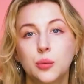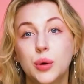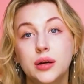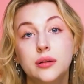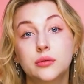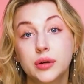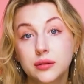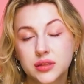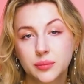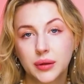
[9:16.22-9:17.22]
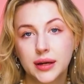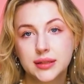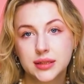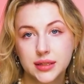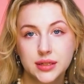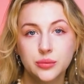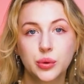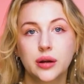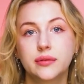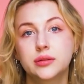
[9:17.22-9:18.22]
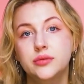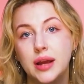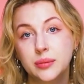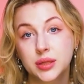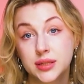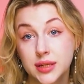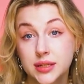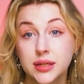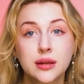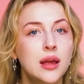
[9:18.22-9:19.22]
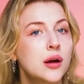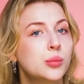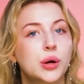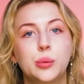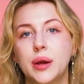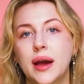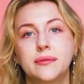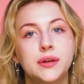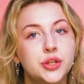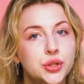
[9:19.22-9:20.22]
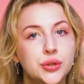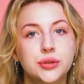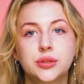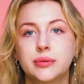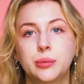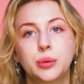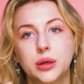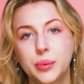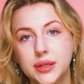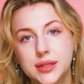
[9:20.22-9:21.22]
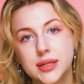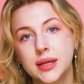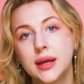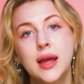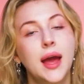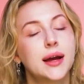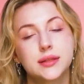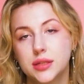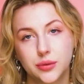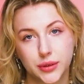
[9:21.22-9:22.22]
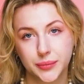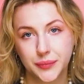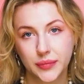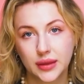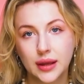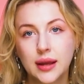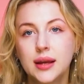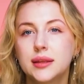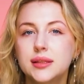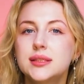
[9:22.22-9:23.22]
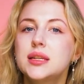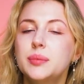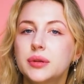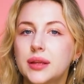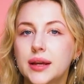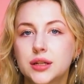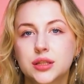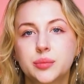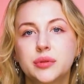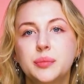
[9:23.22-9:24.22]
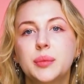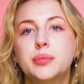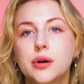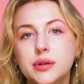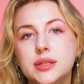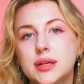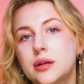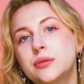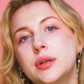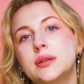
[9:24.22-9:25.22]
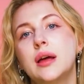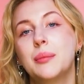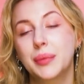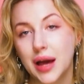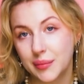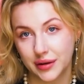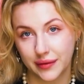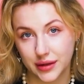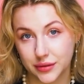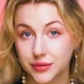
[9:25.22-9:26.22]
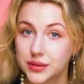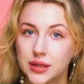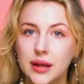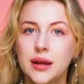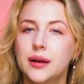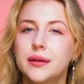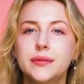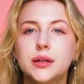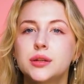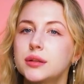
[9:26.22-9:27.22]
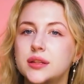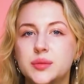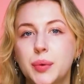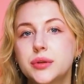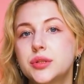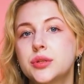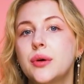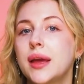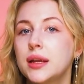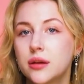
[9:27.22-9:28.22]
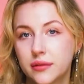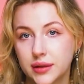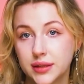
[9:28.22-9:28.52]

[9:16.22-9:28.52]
where real supply is sitting, where the traps are sitting, where we have issues with liquidity, and so on. These deeper layers will be broken down in the upcoming videos. If you are not exposed to any of